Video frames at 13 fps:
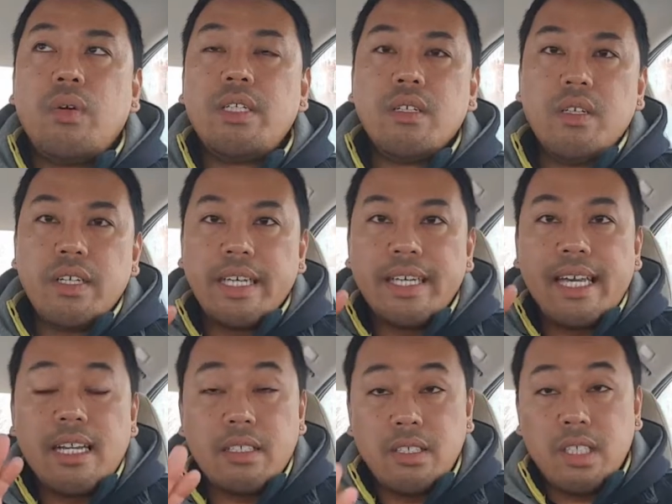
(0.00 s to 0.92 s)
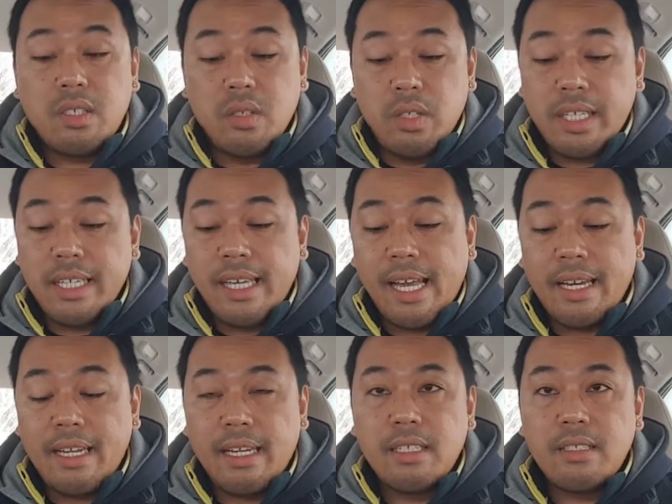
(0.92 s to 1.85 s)
when you're looking at it, you're just looking
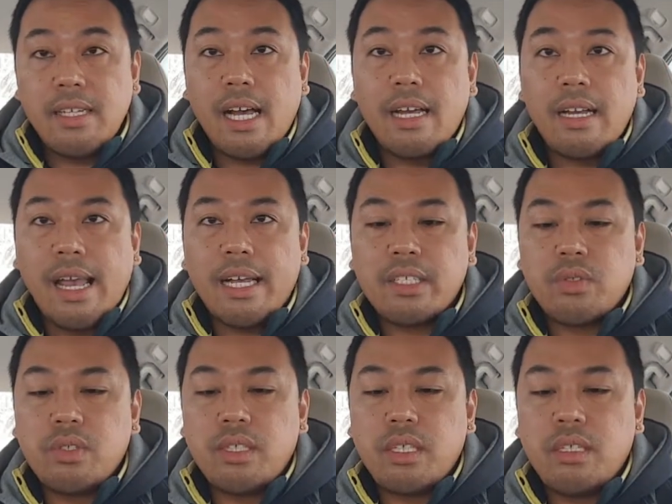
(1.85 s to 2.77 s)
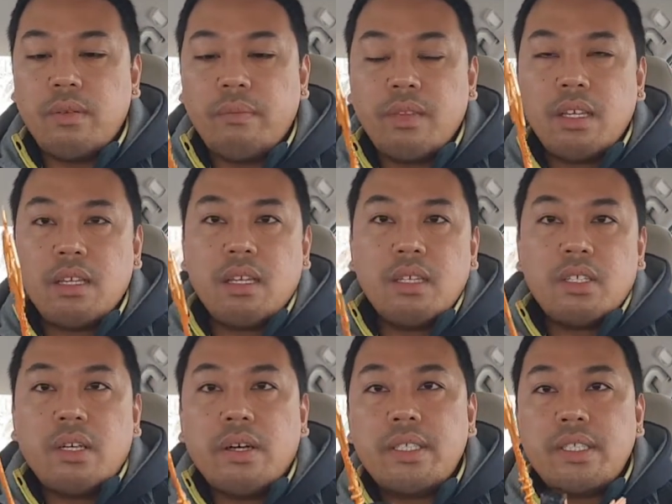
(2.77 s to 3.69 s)
at it, and you're not actually
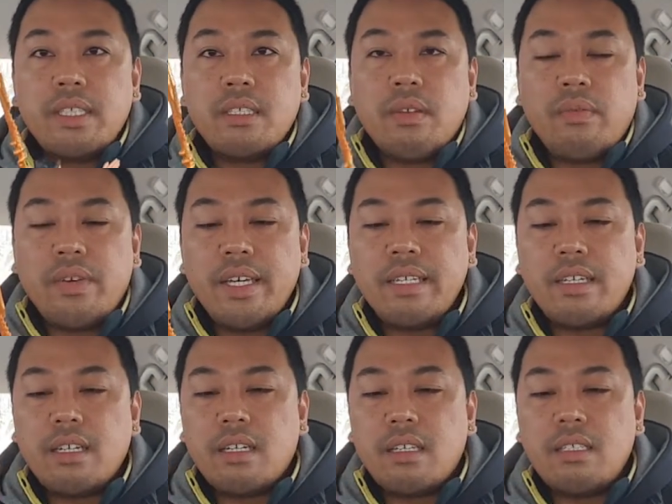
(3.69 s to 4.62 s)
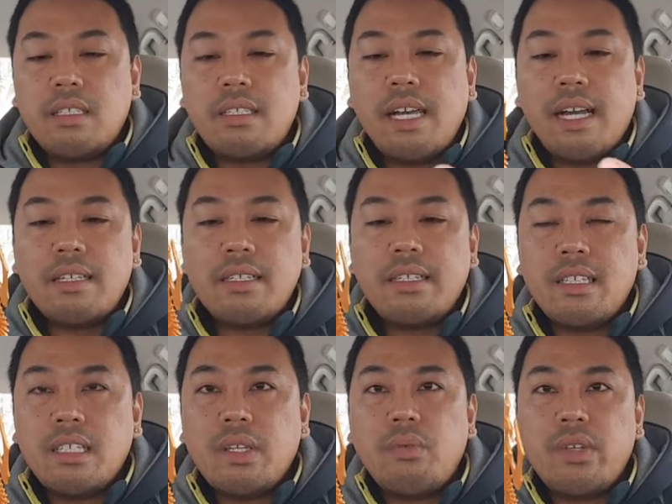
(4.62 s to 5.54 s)
touching the figure. You're not
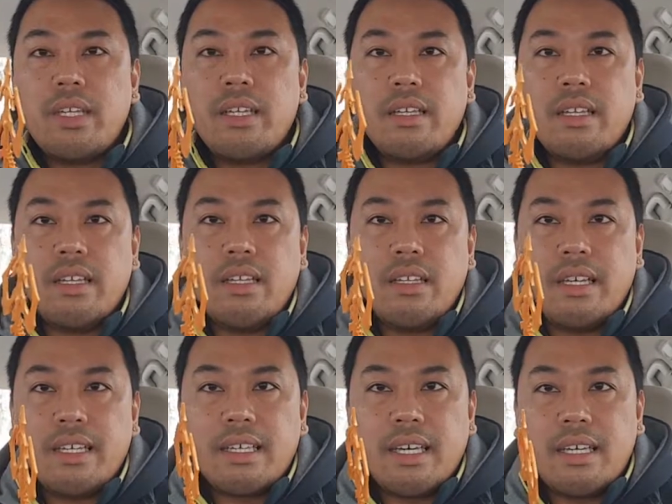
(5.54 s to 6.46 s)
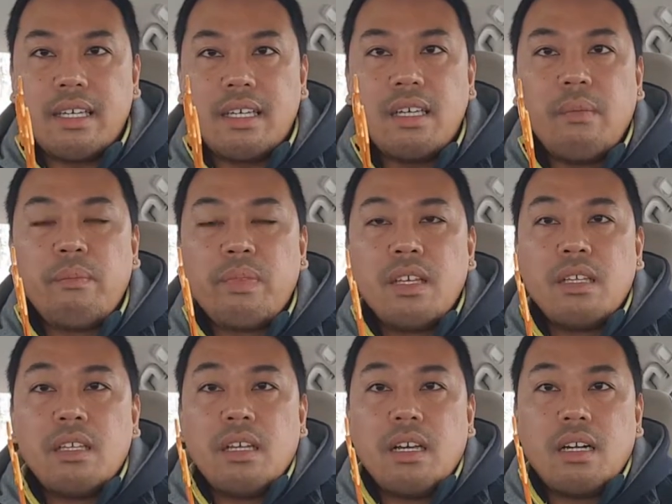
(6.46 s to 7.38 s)
dealing with it in like a
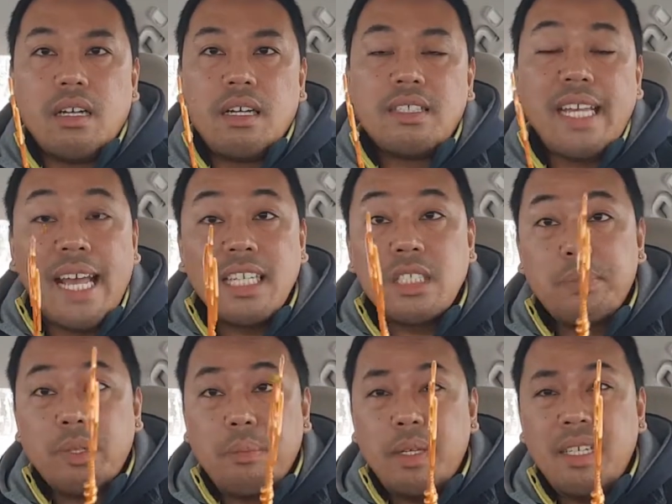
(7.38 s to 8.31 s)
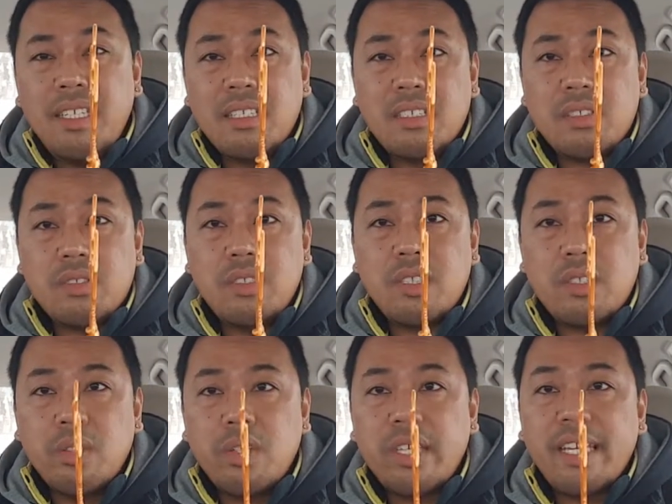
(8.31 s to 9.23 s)
tangible means. You're
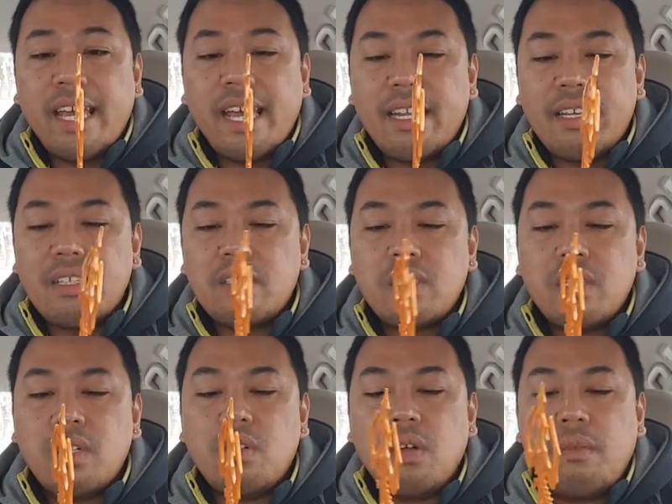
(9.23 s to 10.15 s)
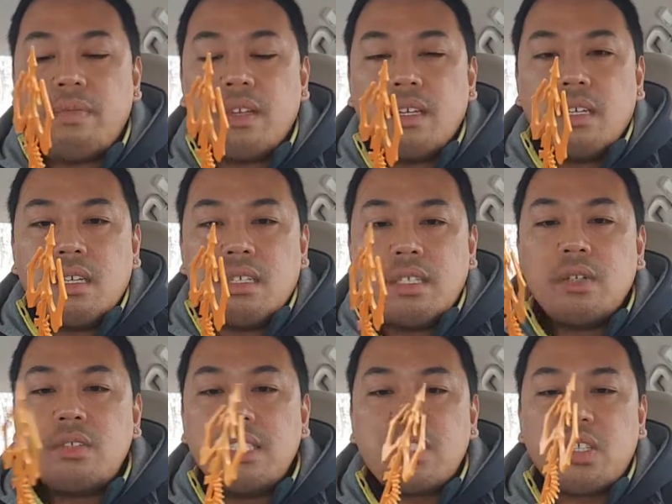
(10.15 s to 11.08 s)
just looking at it. So,
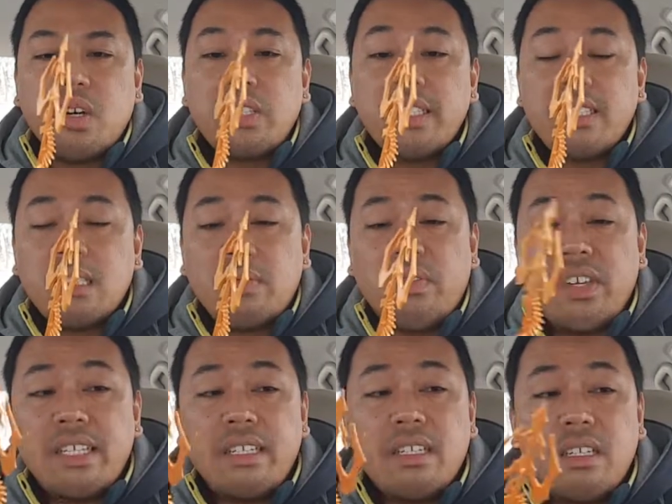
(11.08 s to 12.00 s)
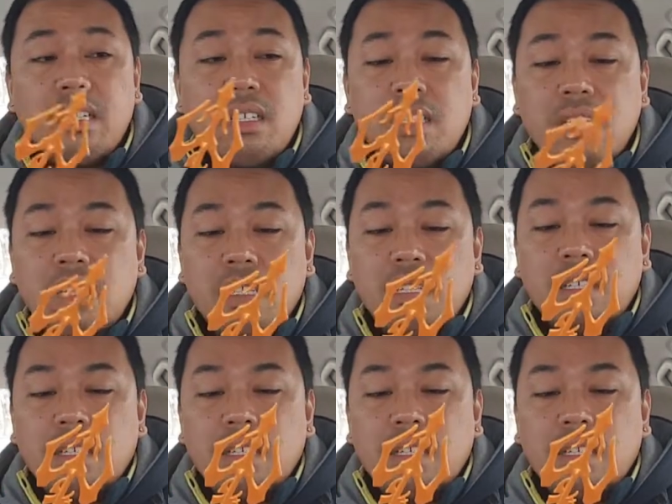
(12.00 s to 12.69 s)
you know, just touching this figure